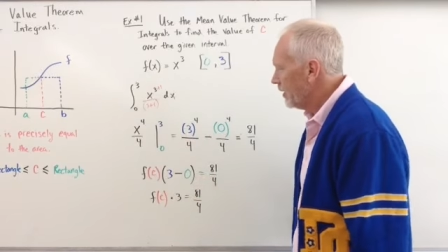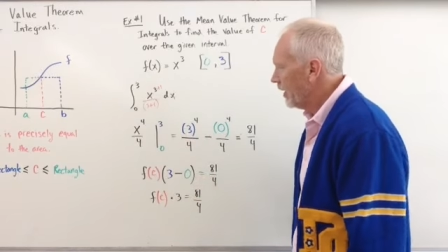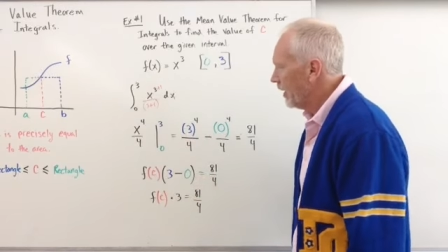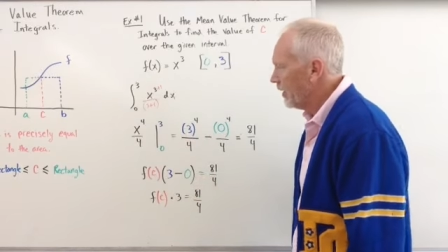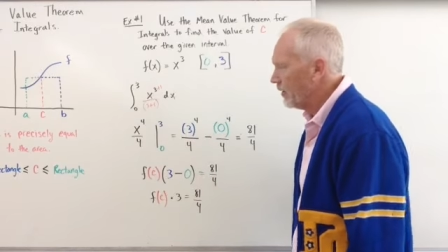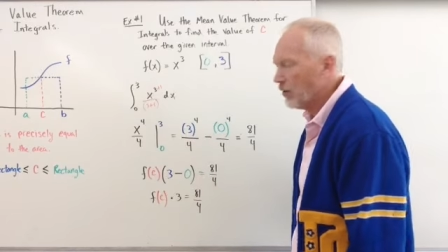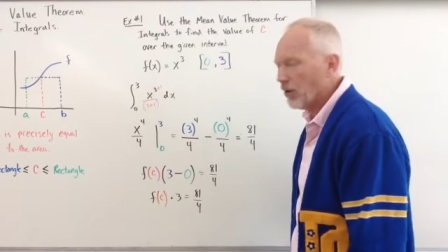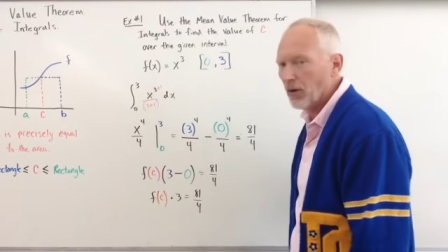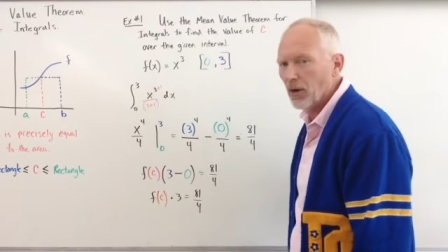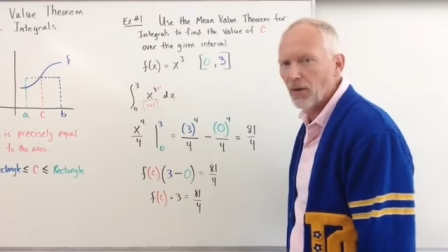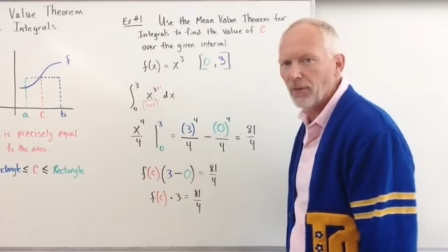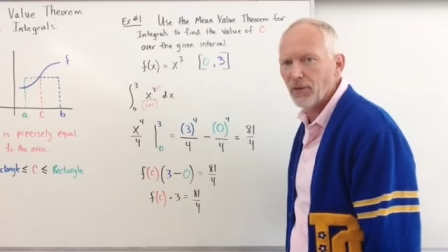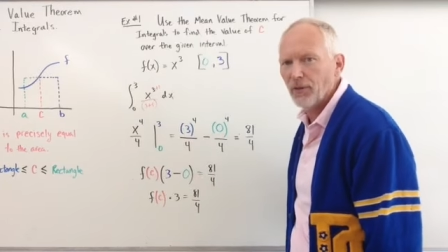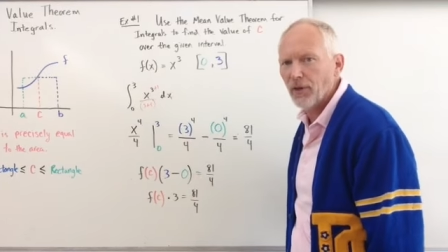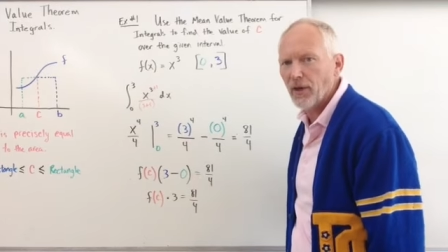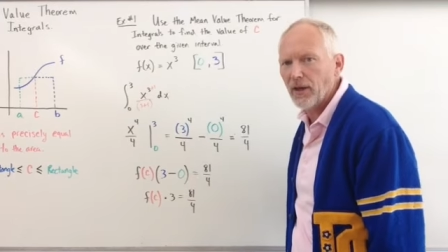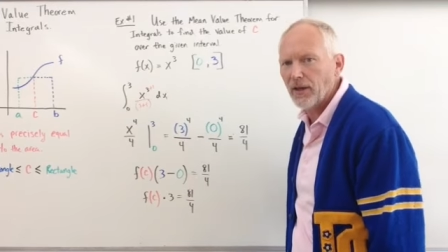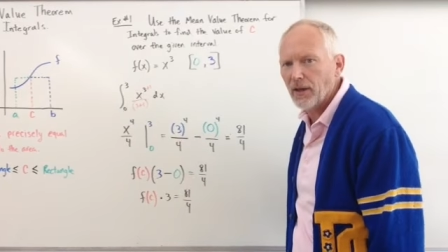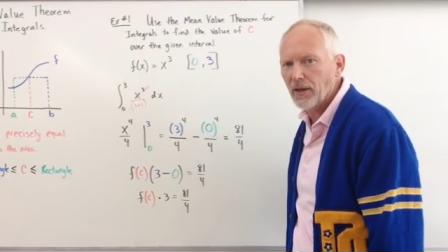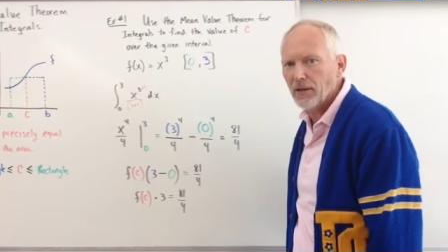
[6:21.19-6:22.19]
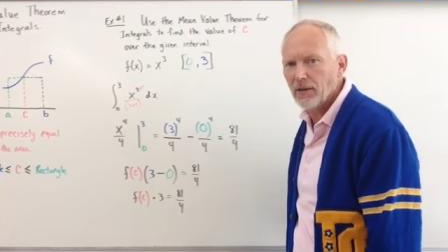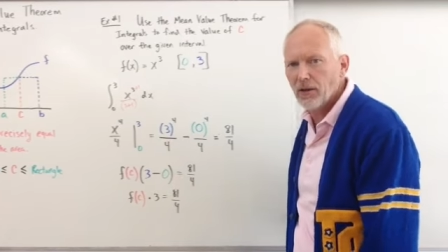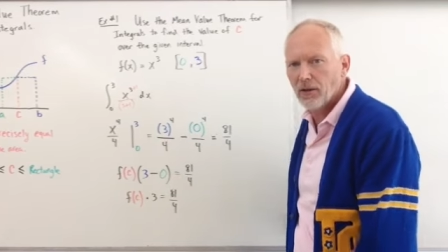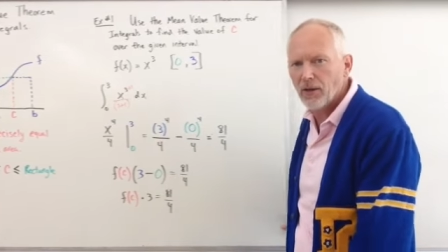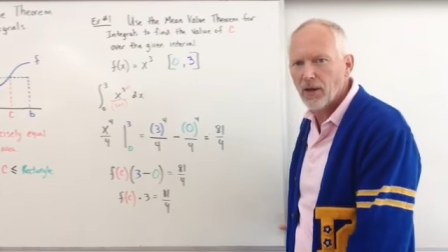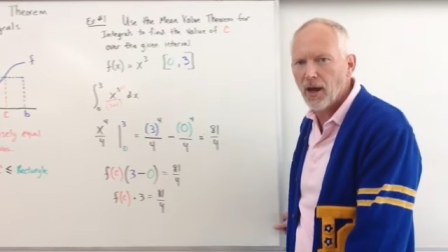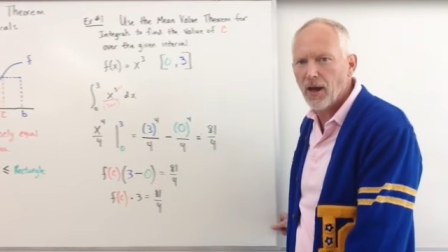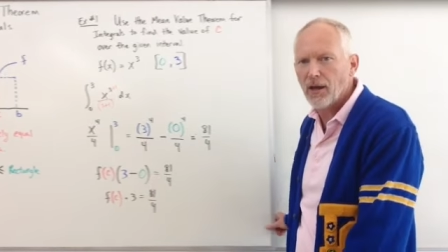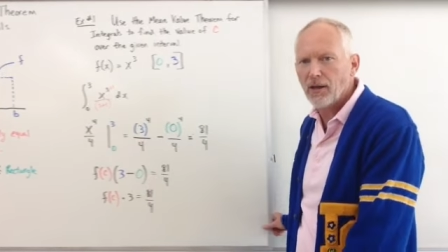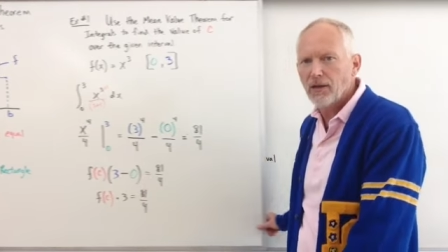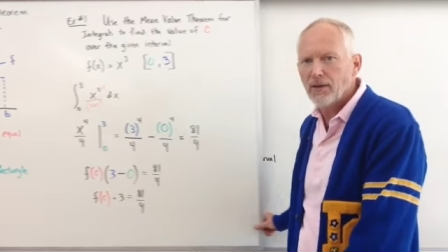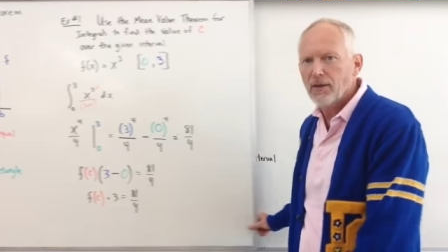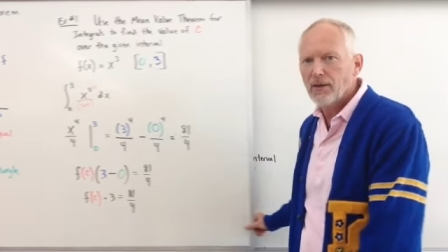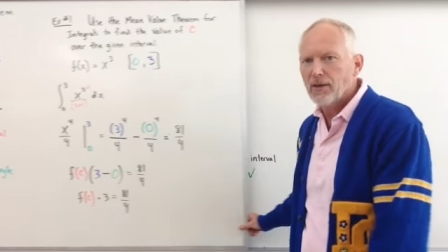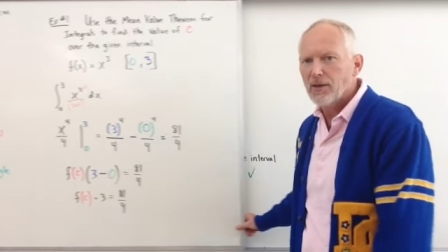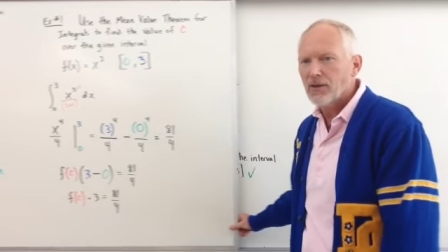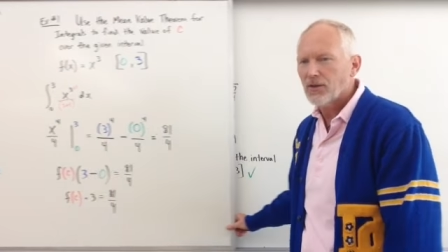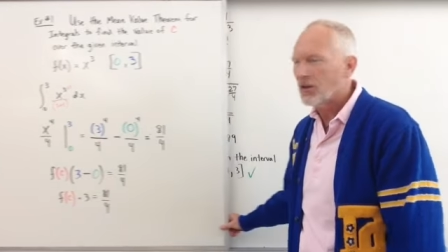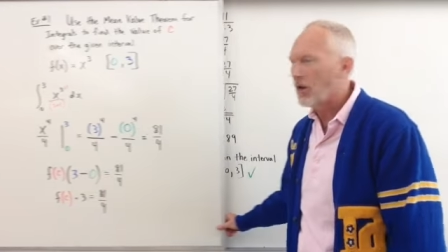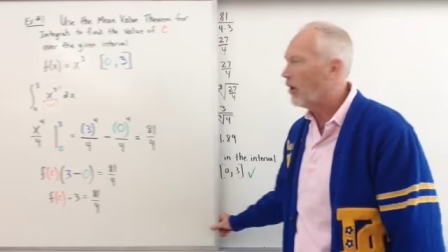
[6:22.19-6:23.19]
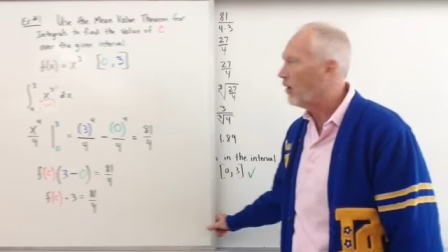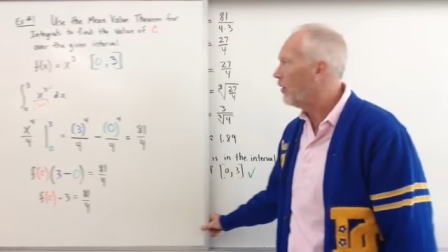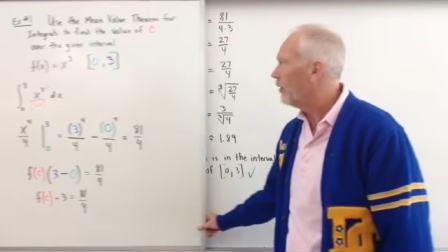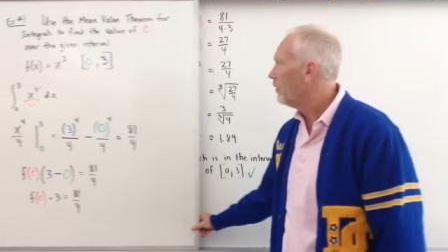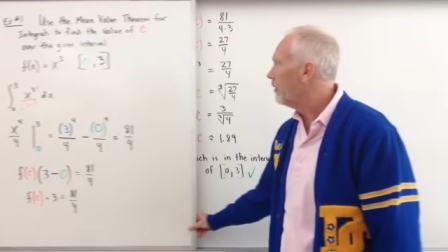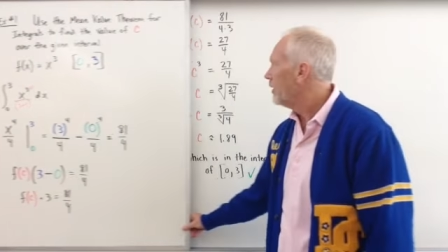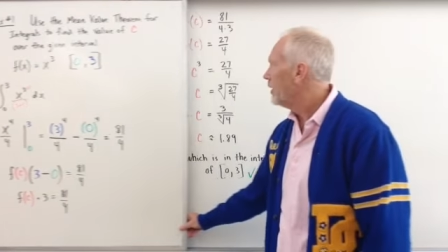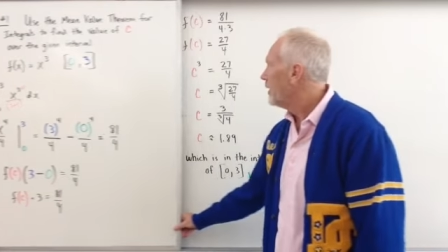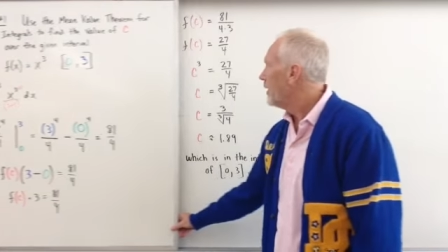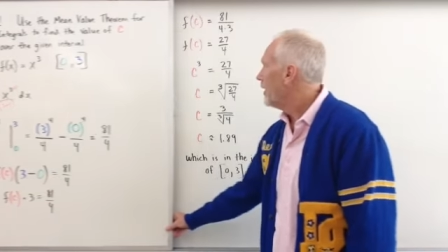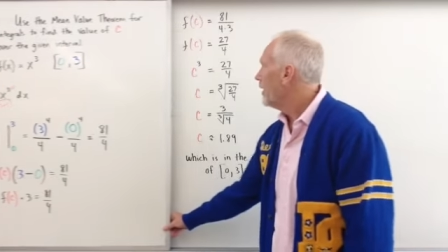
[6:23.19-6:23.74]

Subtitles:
Don't overthink it, okay? So